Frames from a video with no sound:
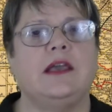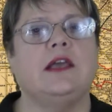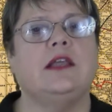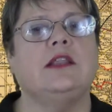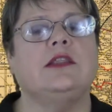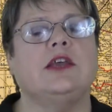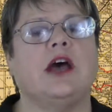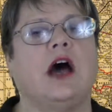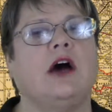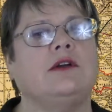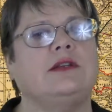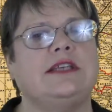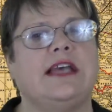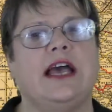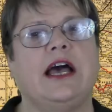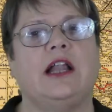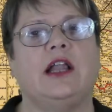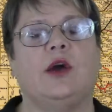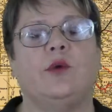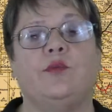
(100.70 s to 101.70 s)
The
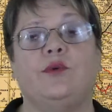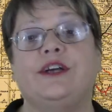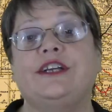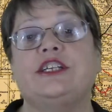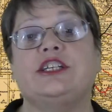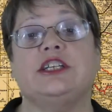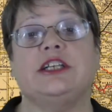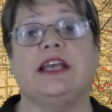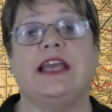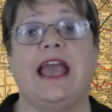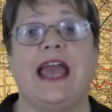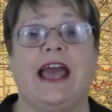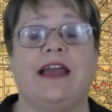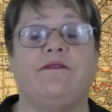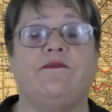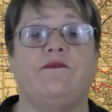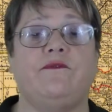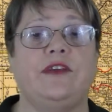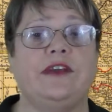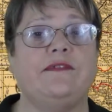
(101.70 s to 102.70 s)
hotel originally
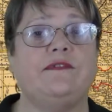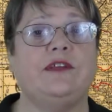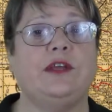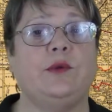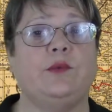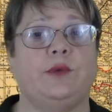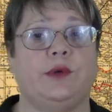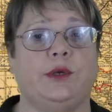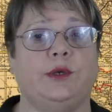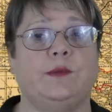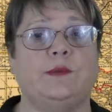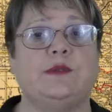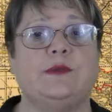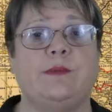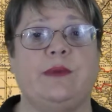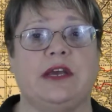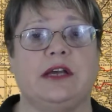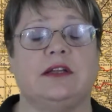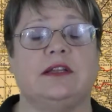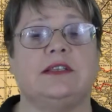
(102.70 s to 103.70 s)
had 50 rooms
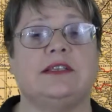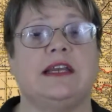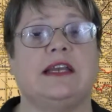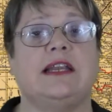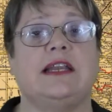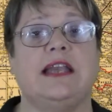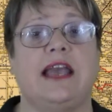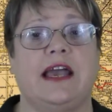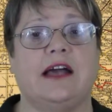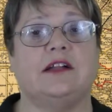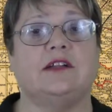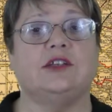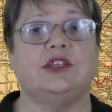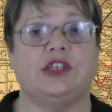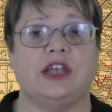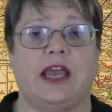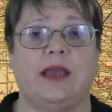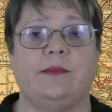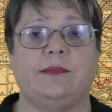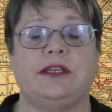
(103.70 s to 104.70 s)
built in an
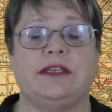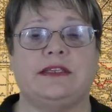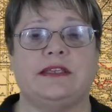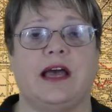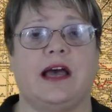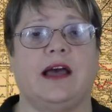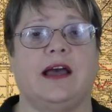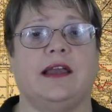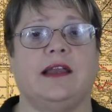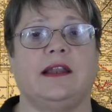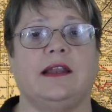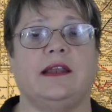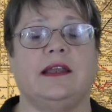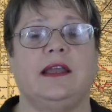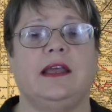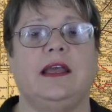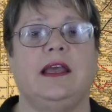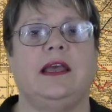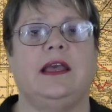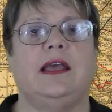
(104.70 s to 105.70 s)
L-shaped design.
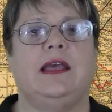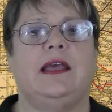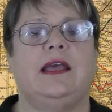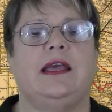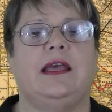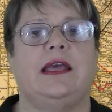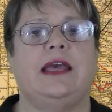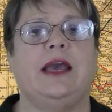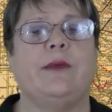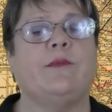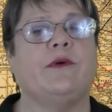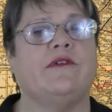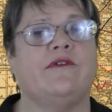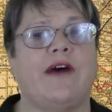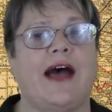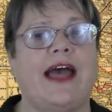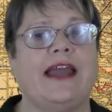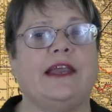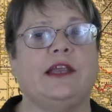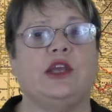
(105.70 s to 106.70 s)
It
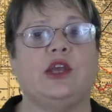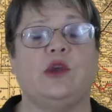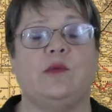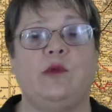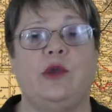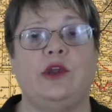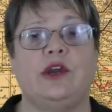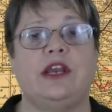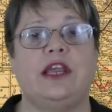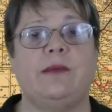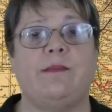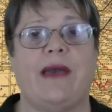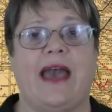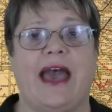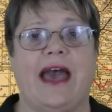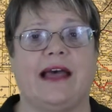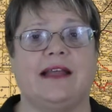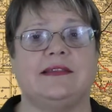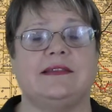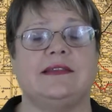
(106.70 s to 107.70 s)
provided community
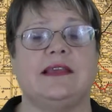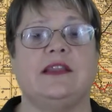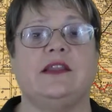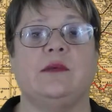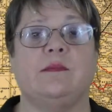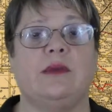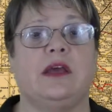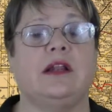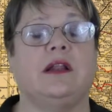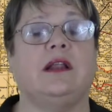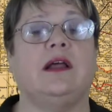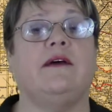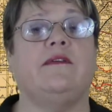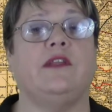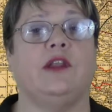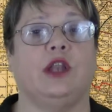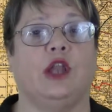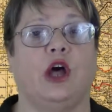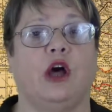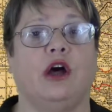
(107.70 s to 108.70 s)
baths in the middle of
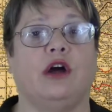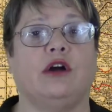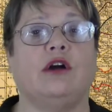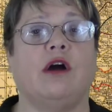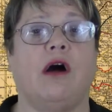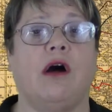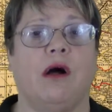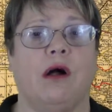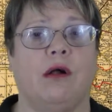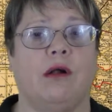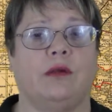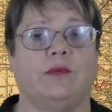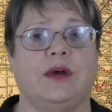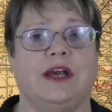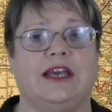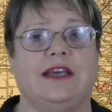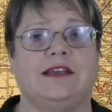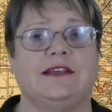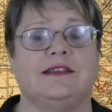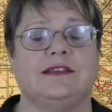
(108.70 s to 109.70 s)
the long
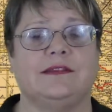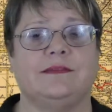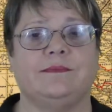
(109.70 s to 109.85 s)
hallways.